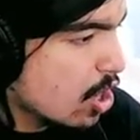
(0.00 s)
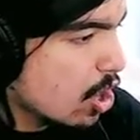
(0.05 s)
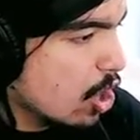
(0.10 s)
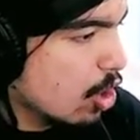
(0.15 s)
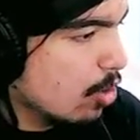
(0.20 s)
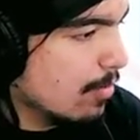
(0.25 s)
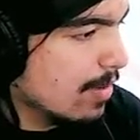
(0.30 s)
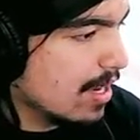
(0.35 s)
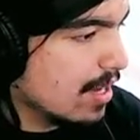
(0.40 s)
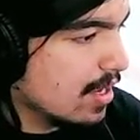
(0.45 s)

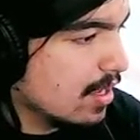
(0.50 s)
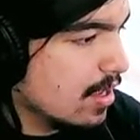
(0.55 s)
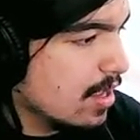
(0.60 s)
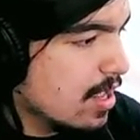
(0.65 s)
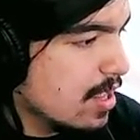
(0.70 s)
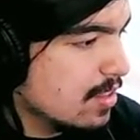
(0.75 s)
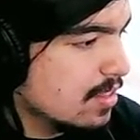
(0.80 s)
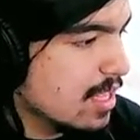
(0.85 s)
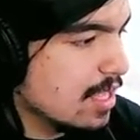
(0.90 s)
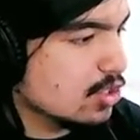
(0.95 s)
Omega
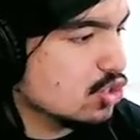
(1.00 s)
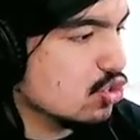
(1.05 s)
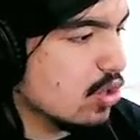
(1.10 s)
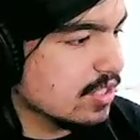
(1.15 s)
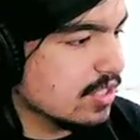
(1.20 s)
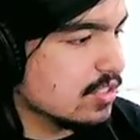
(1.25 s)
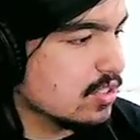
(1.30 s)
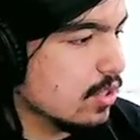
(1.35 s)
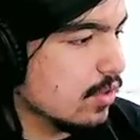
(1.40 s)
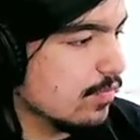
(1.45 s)
then
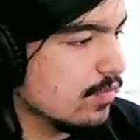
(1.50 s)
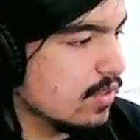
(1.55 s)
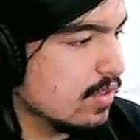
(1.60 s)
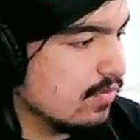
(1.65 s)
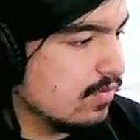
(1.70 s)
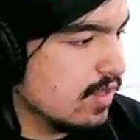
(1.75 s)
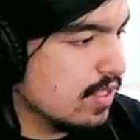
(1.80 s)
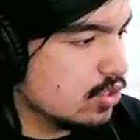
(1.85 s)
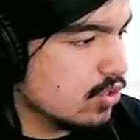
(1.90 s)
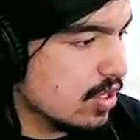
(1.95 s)
tries to go for the
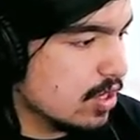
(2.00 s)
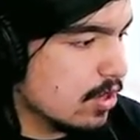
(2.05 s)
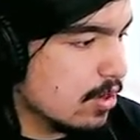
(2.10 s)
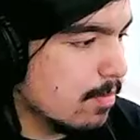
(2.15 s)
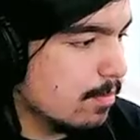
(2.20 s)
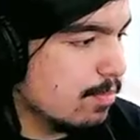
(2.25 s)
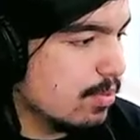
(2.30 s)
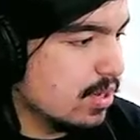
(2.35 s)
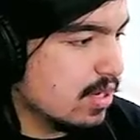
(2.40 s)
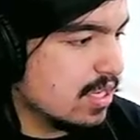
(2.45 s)
V-trigger,
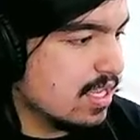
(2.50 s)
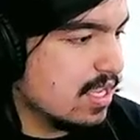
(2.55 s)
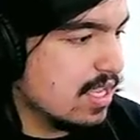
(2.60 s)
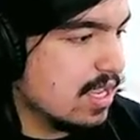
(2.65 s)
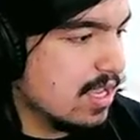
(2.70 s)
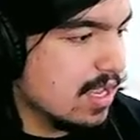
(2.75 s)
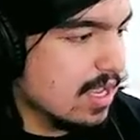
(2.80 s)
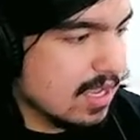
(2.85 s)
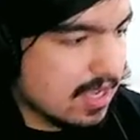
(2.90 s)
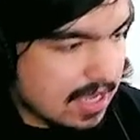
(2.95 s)
but
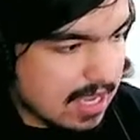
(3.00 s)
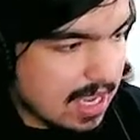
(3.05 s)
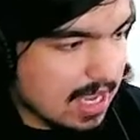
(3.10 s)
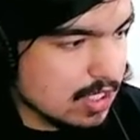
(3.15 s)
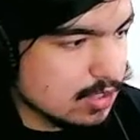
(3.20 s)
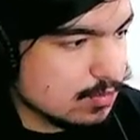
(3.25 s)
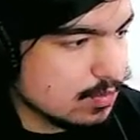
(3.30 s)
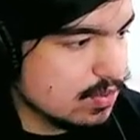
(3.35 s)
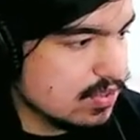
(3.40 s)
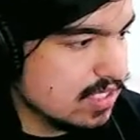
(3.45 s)

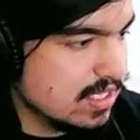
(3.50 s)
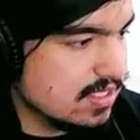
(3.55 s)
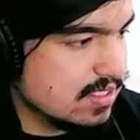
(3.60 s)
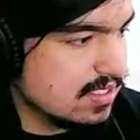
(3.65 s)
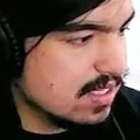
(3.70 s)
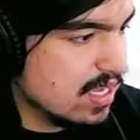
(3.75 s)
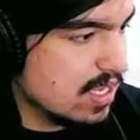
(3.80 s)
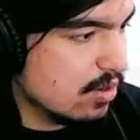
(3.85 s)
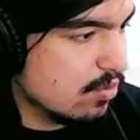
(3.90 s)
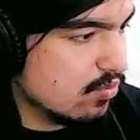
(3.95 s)
Cage proceeds
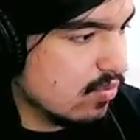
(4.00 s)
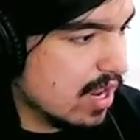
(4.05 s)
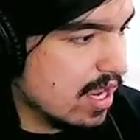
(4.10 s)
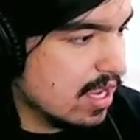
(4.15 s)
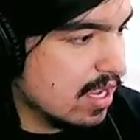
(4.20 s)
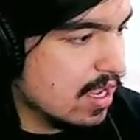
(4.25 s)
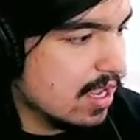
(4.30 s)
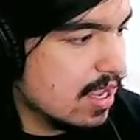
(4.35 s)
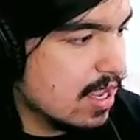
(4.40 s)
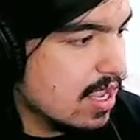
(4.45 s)
to hit a
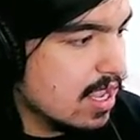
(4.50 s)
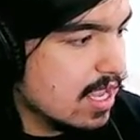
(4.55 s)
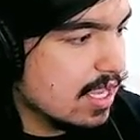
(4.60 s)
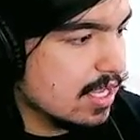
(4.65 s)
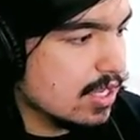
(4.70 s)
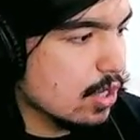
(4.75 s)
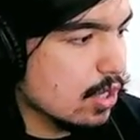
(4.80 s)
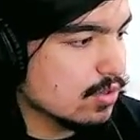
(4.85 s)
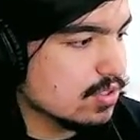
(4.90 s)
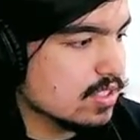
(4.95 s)
right. He
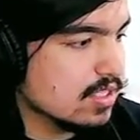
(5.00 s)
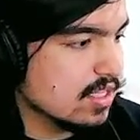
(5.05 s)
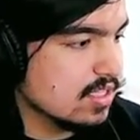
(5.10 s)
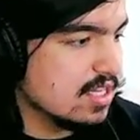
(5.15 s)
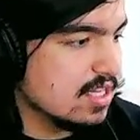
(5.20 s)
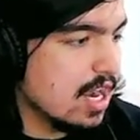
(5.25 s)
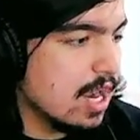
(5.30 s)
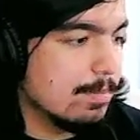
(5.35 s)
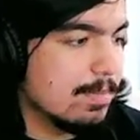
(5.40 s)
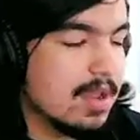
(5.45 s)
goes to the
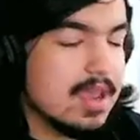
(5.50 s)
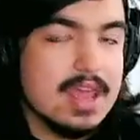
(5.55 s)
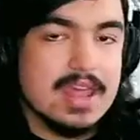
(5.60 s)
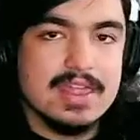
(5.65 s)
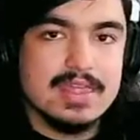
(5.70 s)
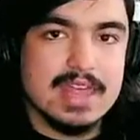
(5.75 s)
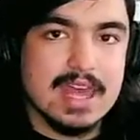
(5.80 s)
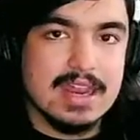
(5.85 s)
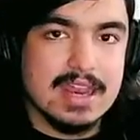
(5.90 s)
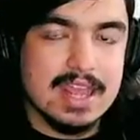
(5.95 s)
top,
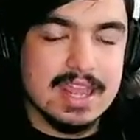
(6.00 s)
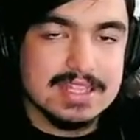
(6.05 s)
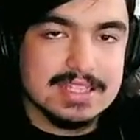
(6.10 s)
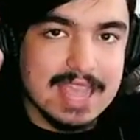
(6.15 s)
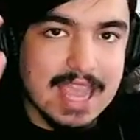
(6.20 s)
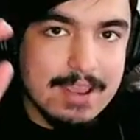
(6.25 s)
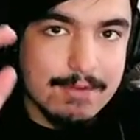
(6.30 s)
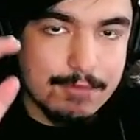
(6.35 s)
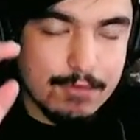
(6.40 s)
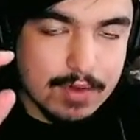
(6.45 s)
then hits
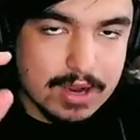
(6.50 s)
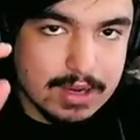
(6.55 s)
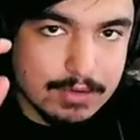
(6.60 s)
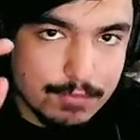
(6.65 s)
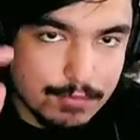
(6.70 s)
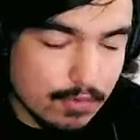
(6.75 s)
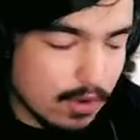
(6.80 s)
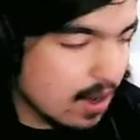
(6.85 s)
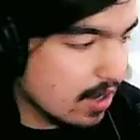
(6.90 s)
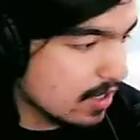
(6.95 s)
a freaking
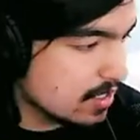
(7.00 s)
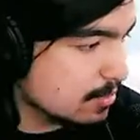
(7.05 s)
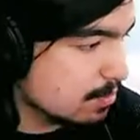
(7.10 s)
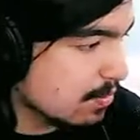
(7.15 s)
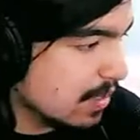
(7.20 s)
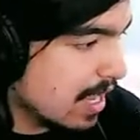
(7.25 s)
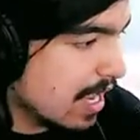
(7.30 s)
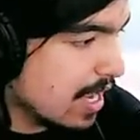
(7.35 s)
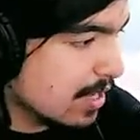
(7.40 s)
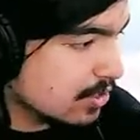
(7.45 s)
frog
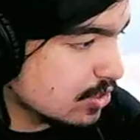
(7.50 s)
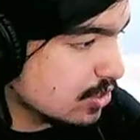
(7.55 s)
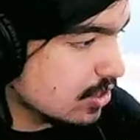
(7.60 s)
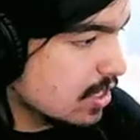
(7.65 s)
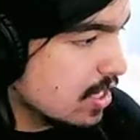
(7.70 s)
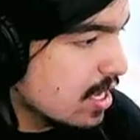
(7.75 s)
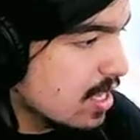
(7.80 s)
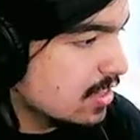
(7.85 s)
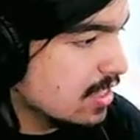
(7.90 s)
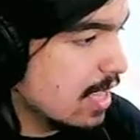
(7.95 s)
splash.
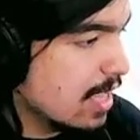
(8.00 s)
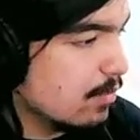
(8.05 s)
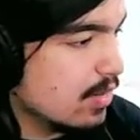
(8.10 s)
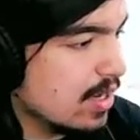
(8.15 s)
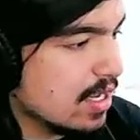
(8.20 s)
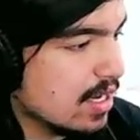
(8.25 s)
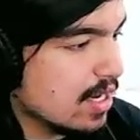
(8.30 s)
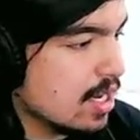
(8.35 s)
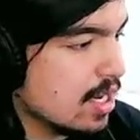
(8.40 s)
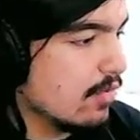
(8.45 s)
Then we
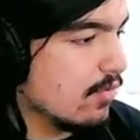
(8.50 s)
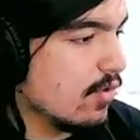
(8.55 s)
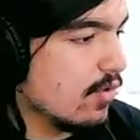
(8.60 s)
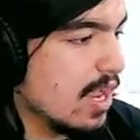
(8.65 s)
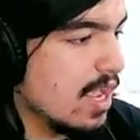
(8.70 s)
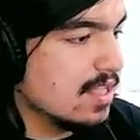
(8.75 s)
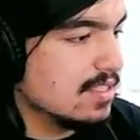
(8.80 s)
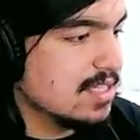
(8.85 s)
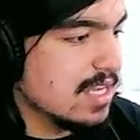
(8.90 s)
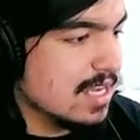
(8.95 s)
get a cover
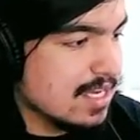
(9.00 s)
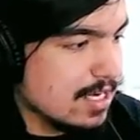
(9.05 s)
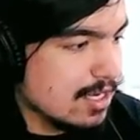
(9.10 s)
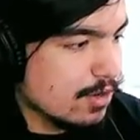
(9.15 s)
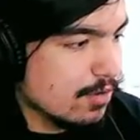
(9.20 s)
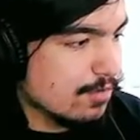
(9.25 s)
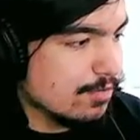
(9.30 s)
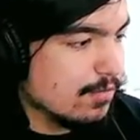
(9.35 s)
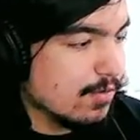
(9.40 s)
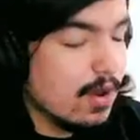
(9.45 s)
and a
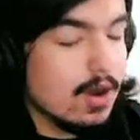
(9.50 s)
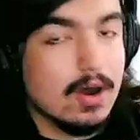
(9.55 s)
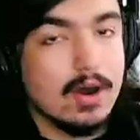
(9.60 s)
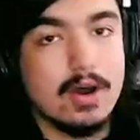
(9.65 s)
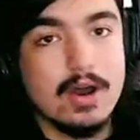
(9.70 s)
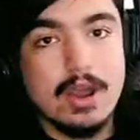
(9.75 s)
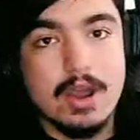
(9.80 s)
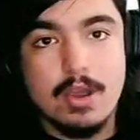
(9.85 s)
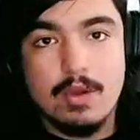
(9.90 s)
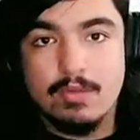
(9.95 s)
near
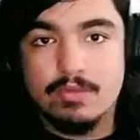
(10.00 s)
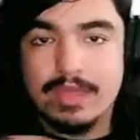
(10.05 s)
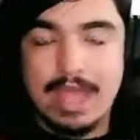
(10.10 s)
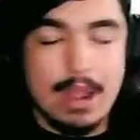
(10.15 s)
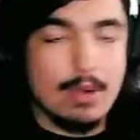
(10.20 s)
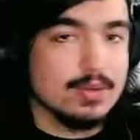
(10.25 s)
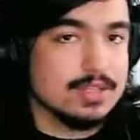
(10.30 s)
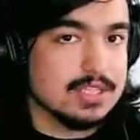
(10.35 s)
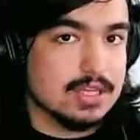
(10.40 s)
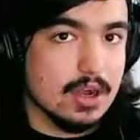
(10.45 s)
fall.
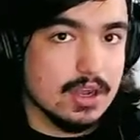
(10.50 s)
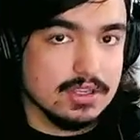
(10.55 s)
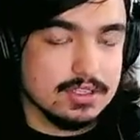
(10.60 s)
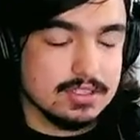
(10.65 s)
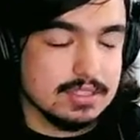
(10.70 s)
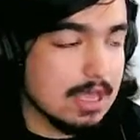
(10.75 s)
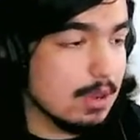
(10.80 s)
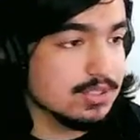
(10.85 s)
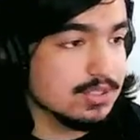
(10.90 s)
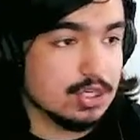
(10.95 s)
That was
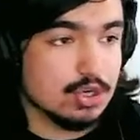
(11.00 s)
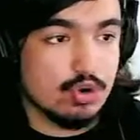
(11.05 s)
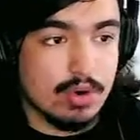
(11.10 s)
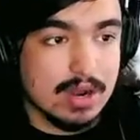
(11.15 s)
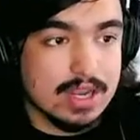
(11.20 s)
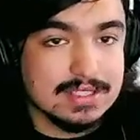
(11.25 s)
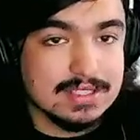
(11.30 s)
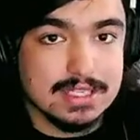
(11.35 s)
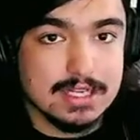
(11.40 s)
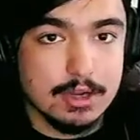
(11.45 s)
a
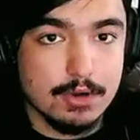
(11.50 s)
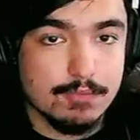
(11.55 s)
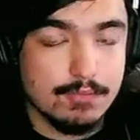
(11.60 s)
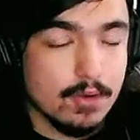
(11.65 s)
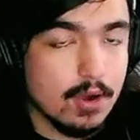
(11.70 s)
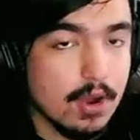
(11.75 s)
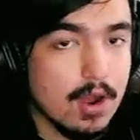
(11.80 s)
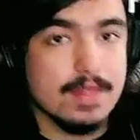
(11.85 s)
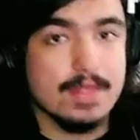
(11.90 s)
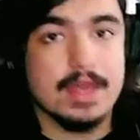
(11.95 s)
crazy near
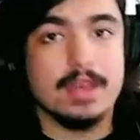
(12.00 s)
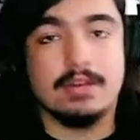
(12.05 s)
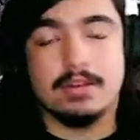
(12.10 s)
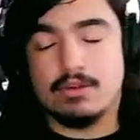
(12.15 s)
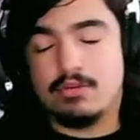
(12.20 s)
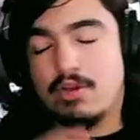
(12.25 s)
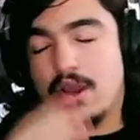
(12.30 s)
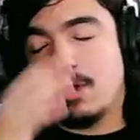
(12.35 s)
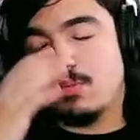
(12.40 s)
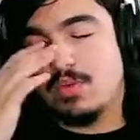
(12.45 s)
fall, and then the
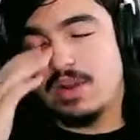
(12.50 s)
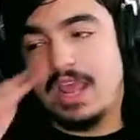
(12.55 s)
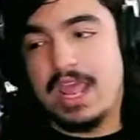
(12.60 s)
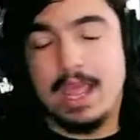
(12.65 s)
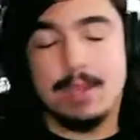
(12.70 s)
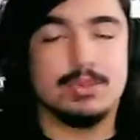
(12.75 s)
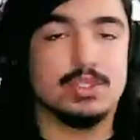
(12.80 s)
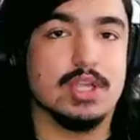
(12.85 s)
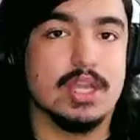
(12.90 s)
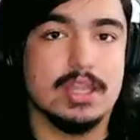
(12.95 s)
crowd went
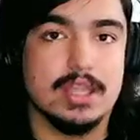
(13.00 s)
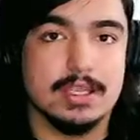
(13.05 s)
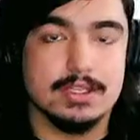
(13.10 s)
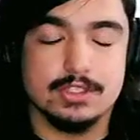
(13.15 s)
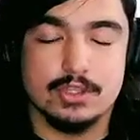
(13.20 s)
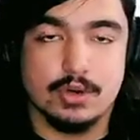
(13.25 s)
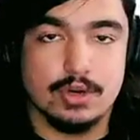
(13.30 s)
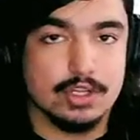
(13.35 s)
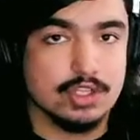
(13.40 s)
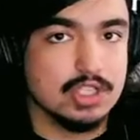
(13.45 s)
apeshit and they
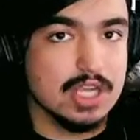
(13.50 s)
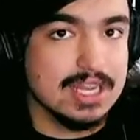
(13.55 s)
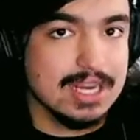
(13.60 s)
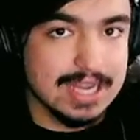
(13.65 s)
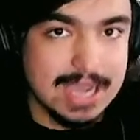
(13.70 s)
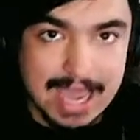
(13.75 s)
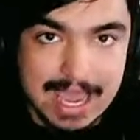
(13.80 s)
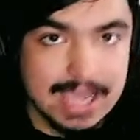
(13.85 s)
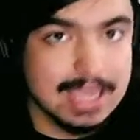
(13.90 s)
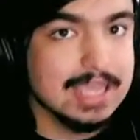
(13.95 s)
started
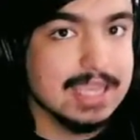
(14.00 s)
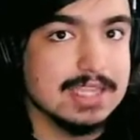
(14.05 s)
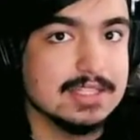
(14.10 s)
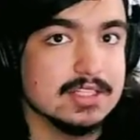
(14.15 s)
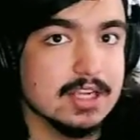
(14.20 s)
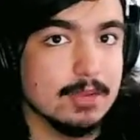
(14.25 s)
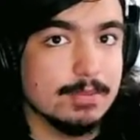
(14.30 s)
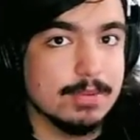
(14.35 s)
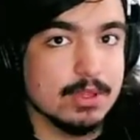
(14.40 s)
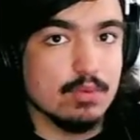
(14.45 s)
chanting
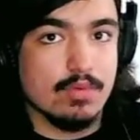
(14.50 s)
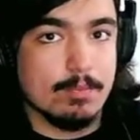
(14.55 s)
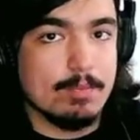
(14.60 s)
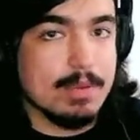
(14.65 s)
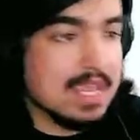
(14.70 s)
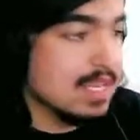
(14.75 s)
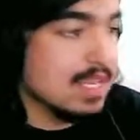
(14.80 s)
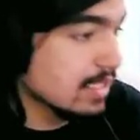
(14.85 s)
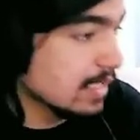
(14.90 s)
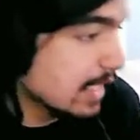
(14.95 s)
AEW
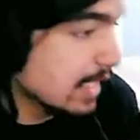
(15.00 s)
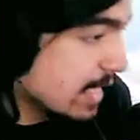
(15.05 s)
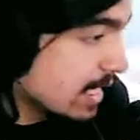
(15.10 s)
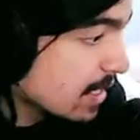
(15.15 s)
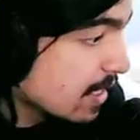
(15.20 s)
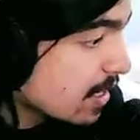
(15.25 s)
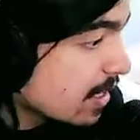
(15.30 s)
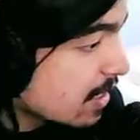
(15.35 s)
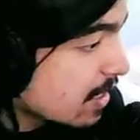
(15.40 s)
repeatedly.